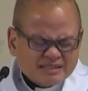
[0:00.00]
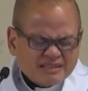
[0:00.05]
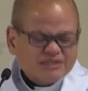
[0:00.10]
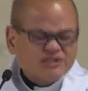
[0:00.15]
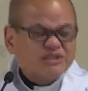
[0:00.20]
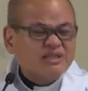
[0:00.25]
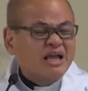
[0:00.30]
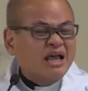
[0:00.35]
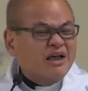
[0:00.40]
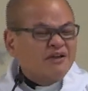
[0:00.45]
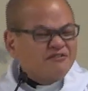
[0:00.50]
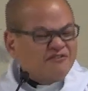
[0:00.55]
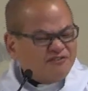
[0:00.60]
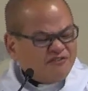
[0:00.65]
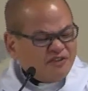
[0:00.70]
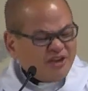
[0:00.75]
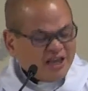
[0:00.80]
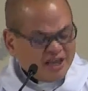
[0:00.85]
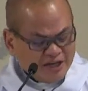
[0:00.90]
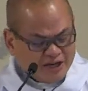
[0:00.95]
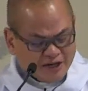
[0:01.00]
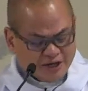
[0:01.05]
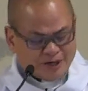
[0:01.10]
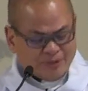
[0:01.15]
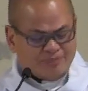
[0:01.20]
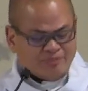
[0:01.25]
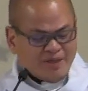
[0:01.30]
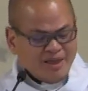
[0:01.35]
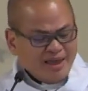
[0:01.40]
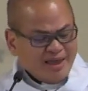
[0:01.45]
It's
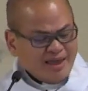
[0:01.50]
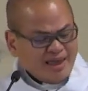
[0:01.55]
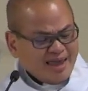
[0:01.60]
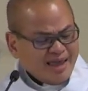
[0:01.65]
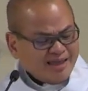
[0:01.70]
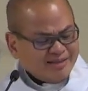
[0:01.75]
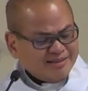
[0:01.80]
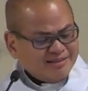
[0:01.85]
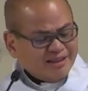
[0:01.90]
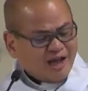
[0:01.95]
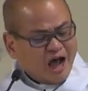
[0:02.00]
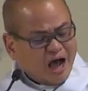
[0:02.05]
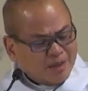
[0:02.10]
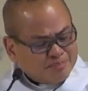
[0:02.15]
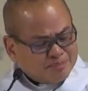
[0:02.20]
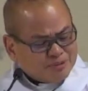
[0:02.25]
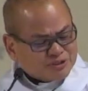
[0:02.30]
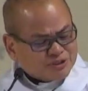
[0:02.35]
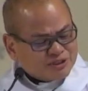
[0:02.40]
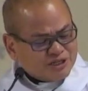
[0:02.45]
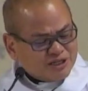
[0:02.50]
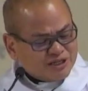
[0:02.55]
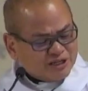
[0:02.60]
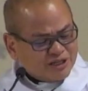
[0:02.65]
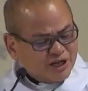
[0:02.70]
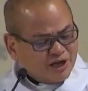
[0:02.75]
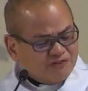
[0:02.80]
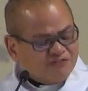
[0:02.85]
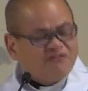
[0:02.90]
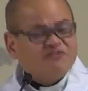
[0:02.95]
fear, and the opposite
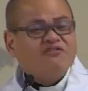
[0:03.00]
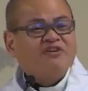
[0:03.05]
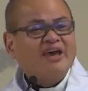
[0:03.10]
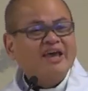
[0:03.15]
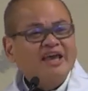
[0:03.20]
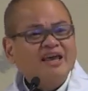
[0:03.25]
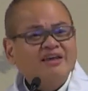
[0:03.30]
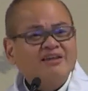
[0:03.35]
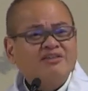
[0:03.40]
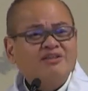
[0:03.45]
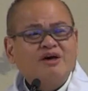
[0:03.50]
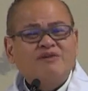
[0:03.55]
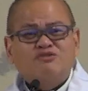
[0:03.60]
of faith,